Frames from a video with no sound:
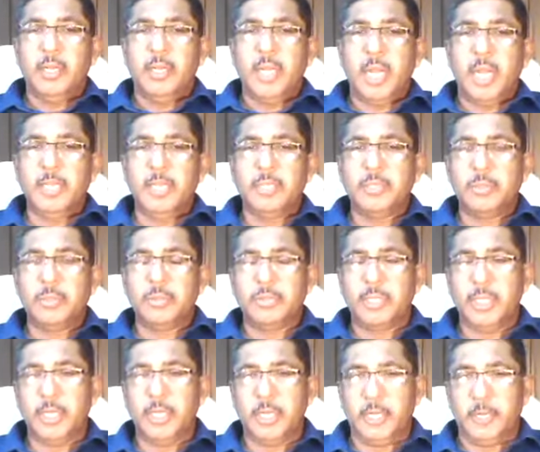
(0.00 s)
died to
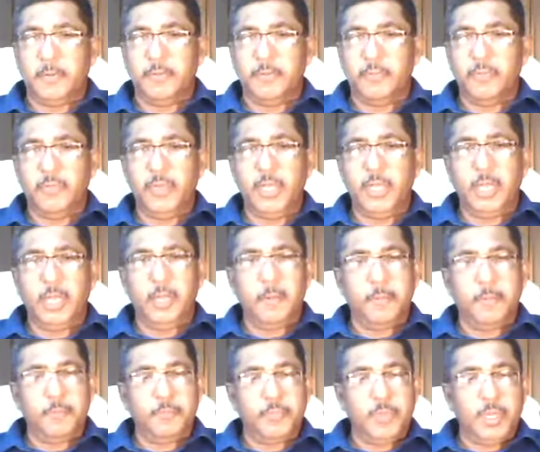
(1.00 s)
sin. We
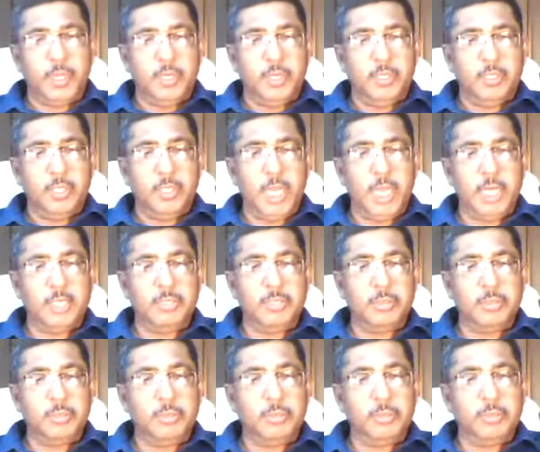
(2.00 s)
are
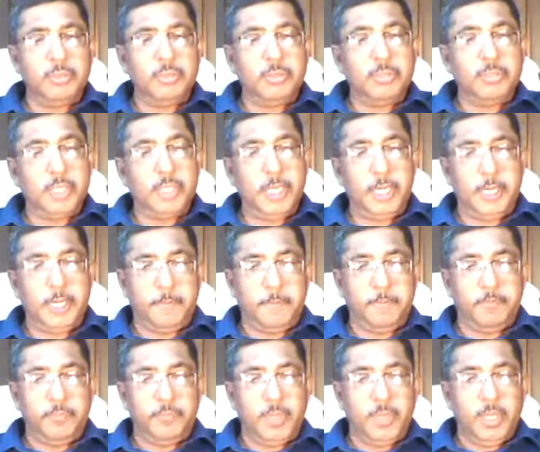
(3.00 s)
died to sin.
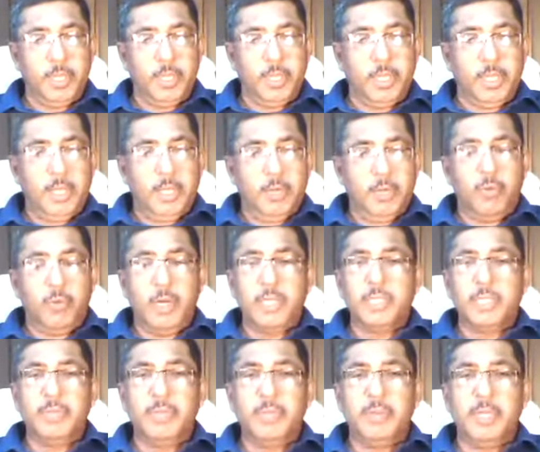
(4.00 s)

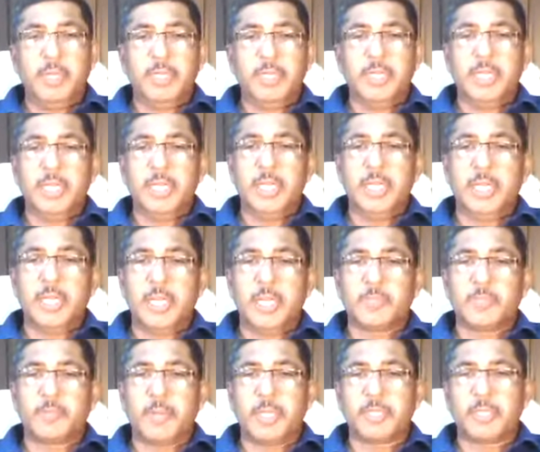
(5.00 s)
Once we were dead in
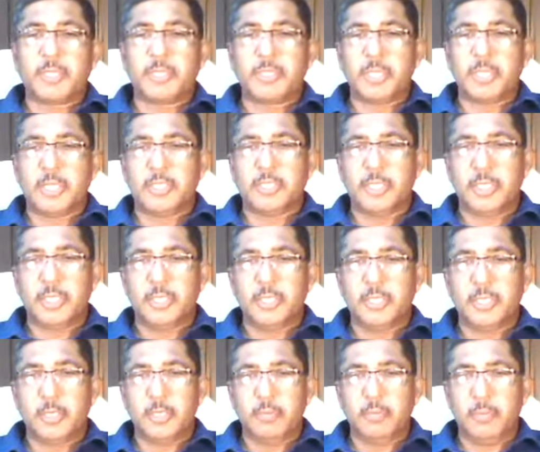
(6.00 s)
trespasses and
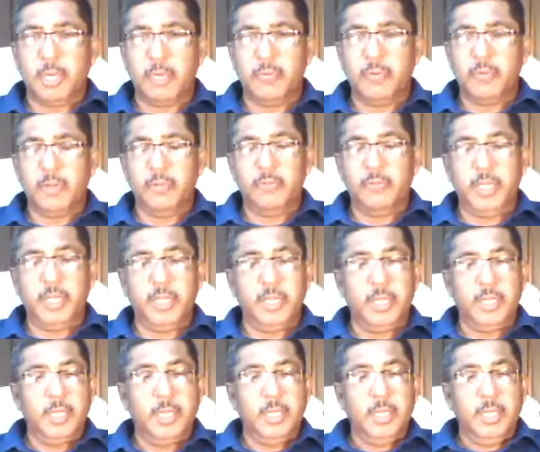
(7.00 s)
sins, but when
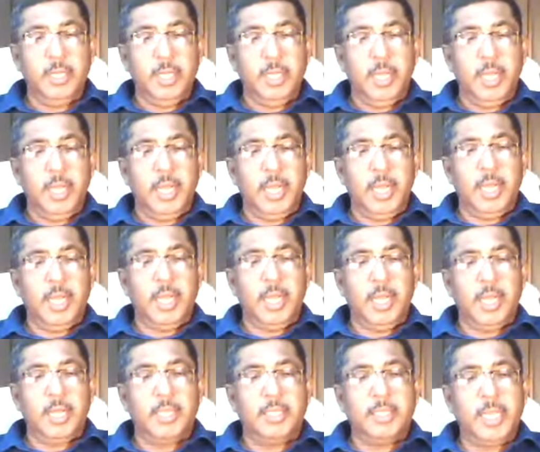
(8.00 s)
we
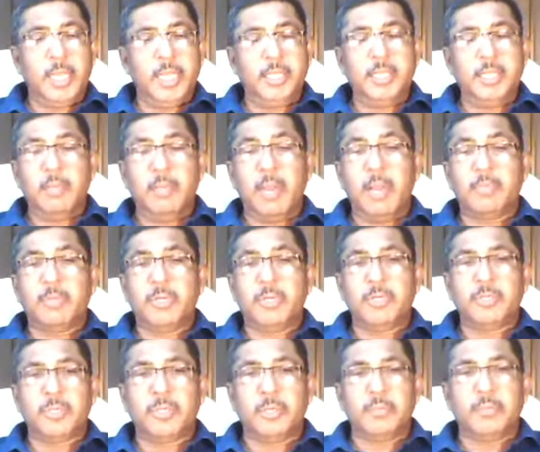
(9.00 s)
uh, take the
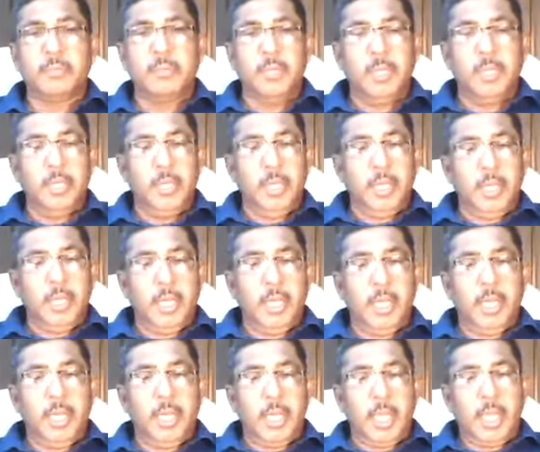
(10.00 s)
baptism
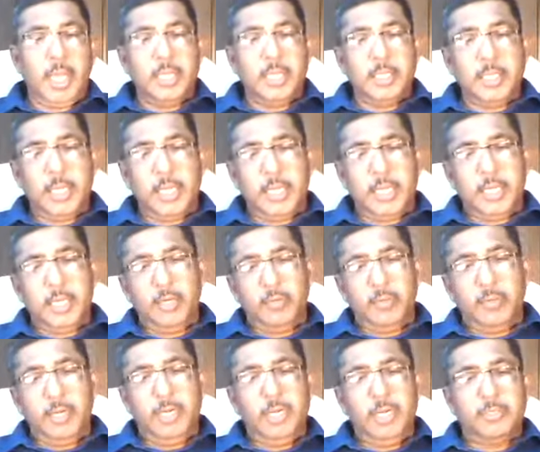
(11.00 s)
uh, uh, uh in
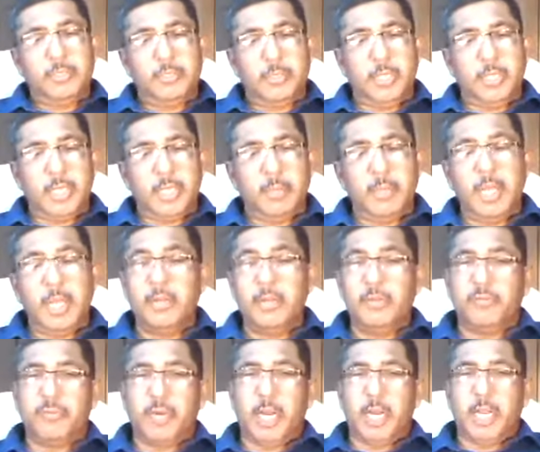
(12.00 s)
obedience to the command
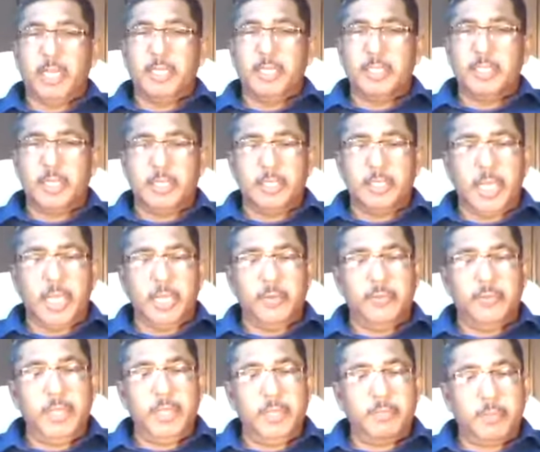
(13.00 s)
of Christ,
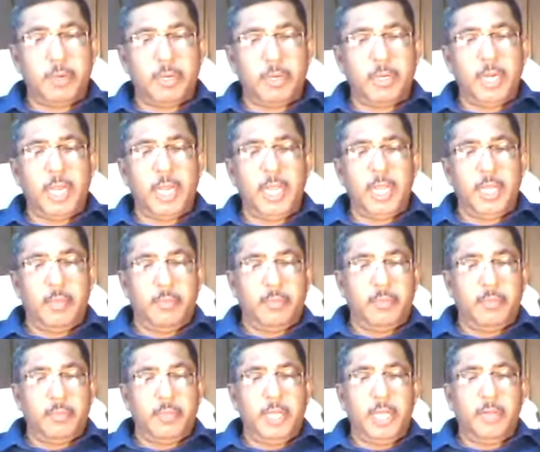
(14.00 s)
that we
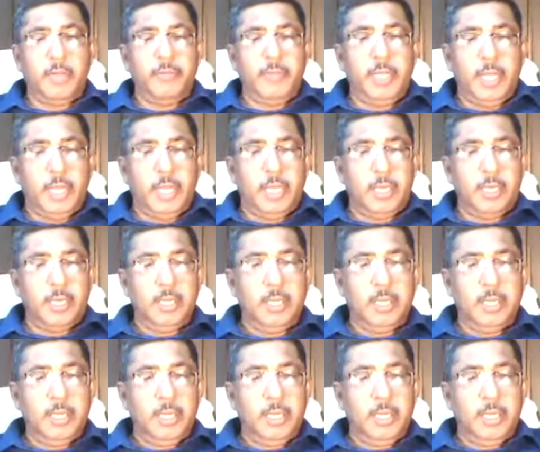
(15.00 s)
proclaim that we are